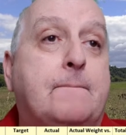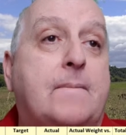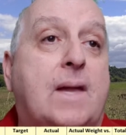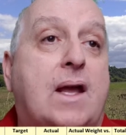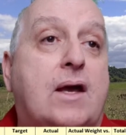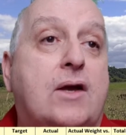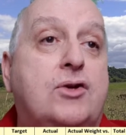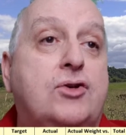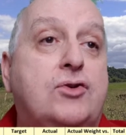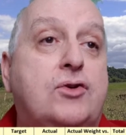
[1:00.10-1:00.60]

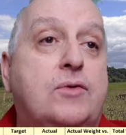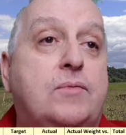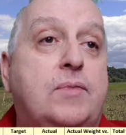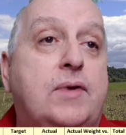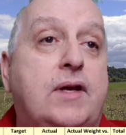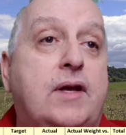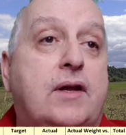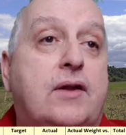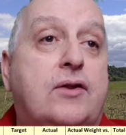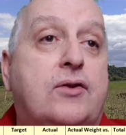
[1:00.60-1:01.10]
I should
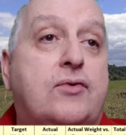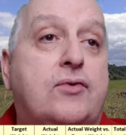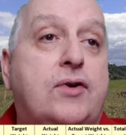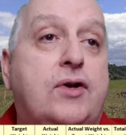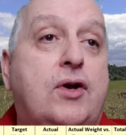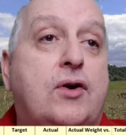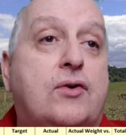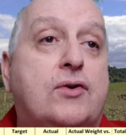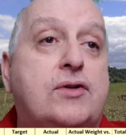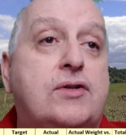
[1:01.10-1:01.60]
be at
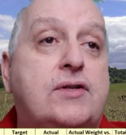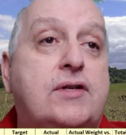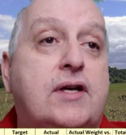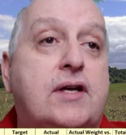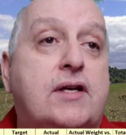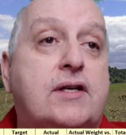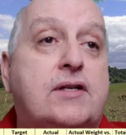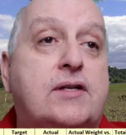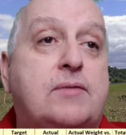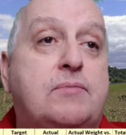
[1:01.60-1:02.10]

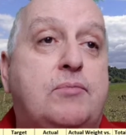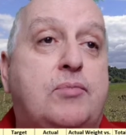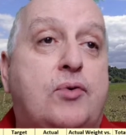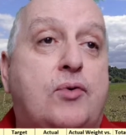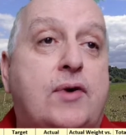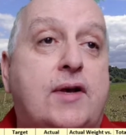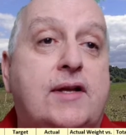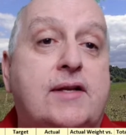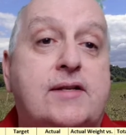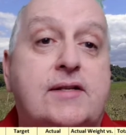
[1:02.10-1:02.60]

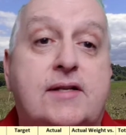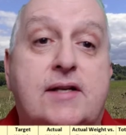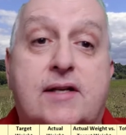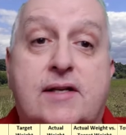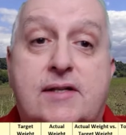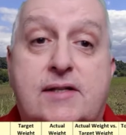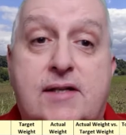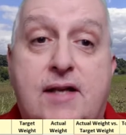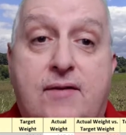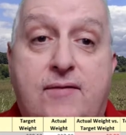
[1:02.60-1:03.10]

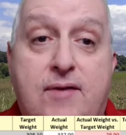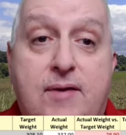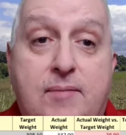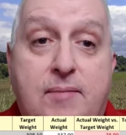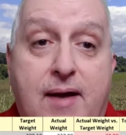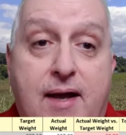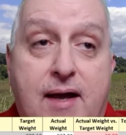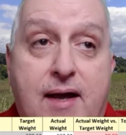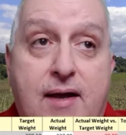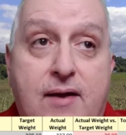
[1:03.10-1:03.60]

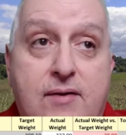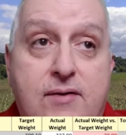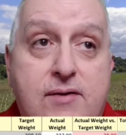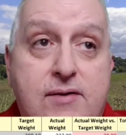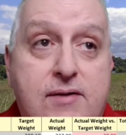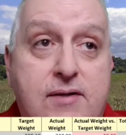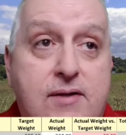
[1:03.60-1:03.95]
306.67 pounds,